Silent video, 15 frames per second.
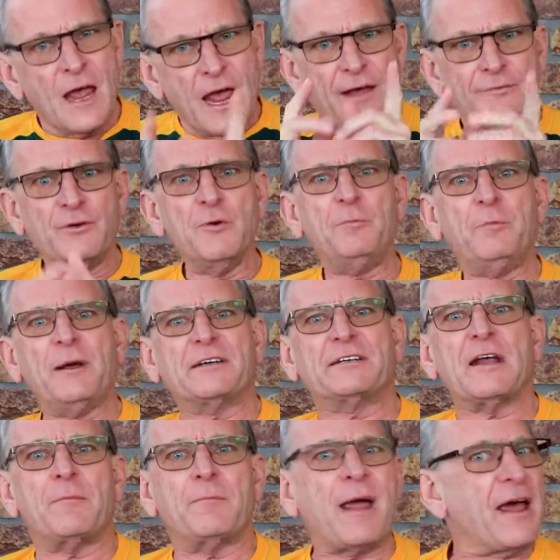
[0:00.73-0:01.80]
Have you
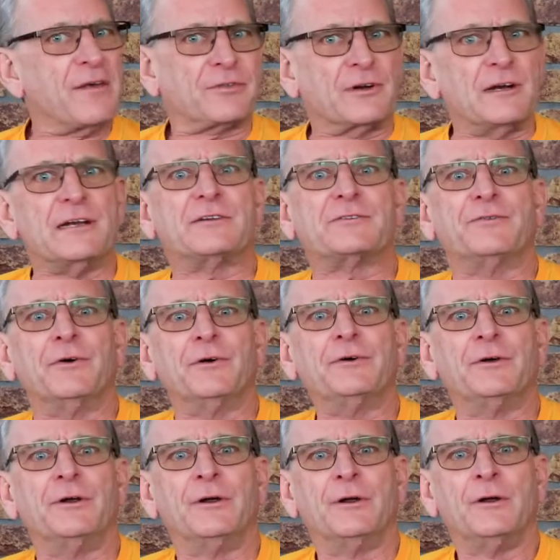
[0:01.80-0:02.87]
picked up athlete's
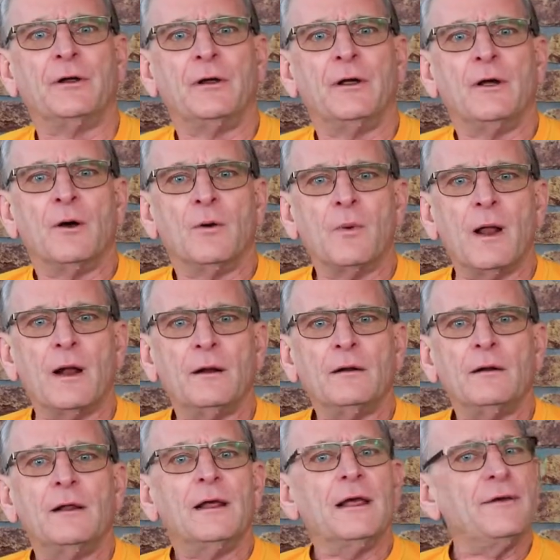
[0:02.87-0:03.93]
foot?
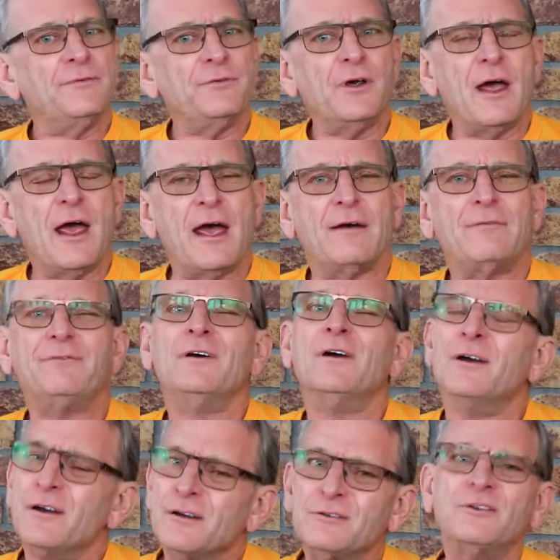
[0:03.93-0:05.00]
Well, if you have,
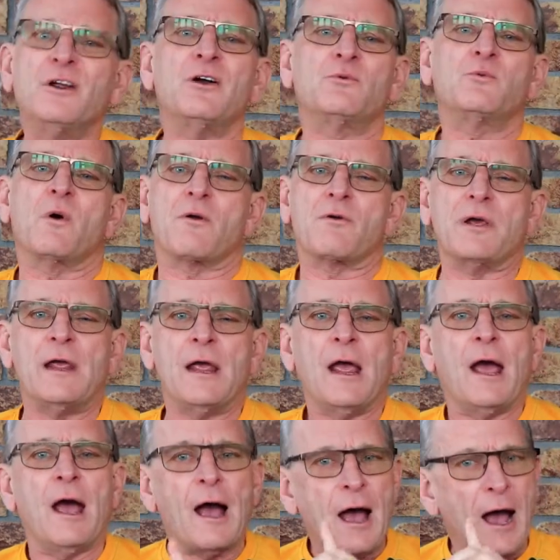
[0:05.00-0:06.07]
don't worry.
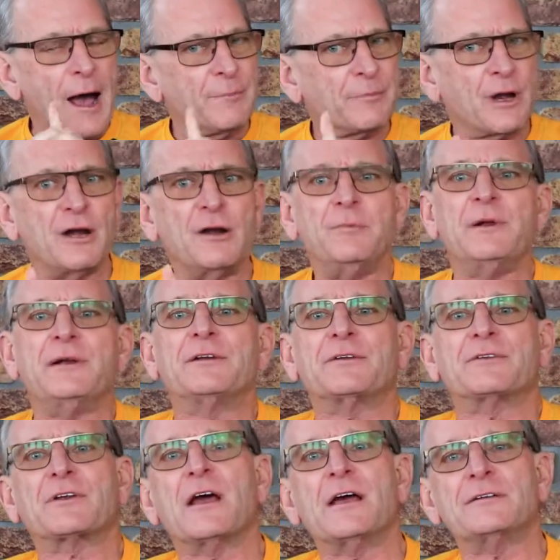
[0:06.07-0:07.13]
I'm going to be
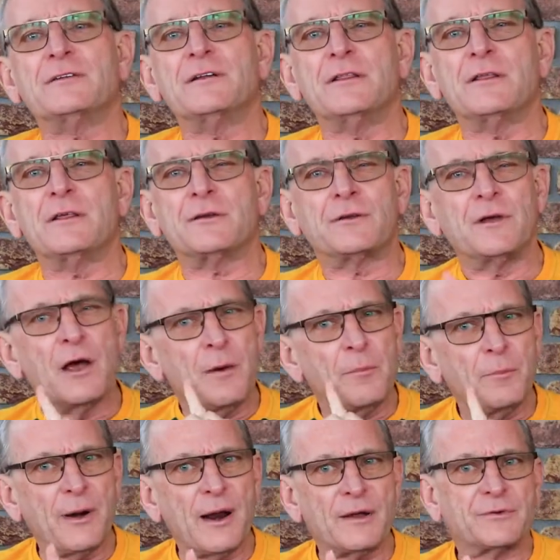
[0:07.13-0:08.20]
discussing this.
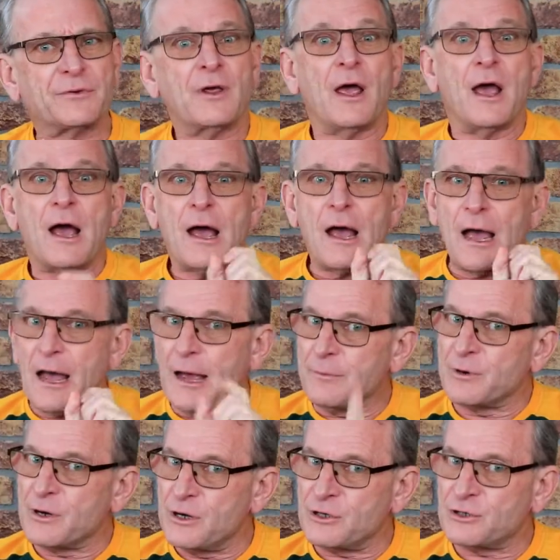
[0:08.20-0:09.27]
Plus,
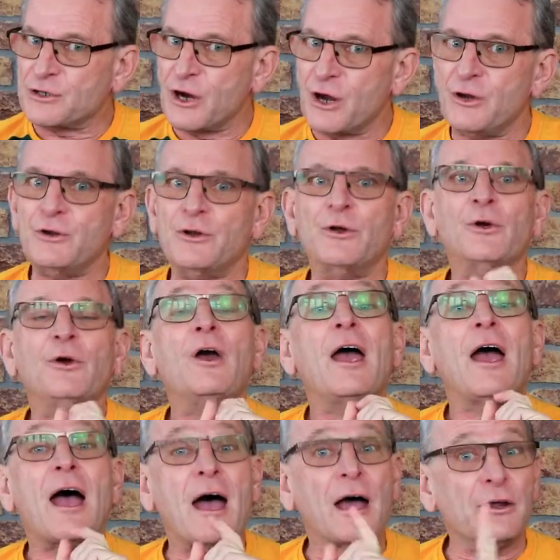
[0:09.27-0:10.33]
I'm going to show
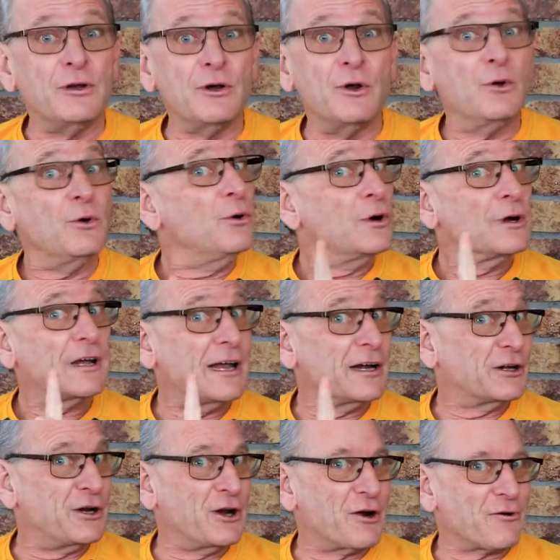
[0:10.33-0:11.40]
you how you
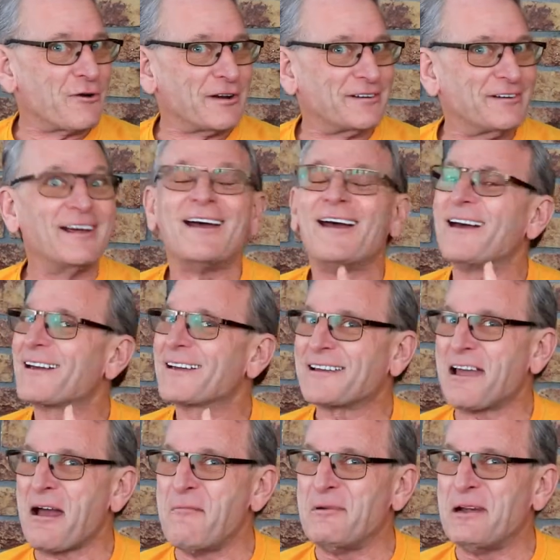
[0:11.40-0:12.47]
can cure it.
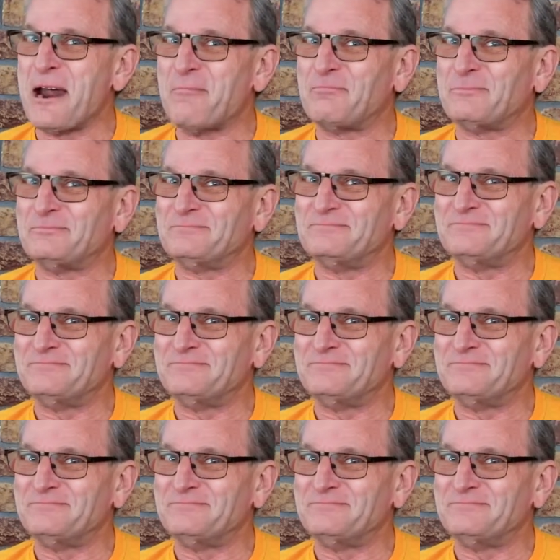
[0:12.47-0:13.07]
Coming up.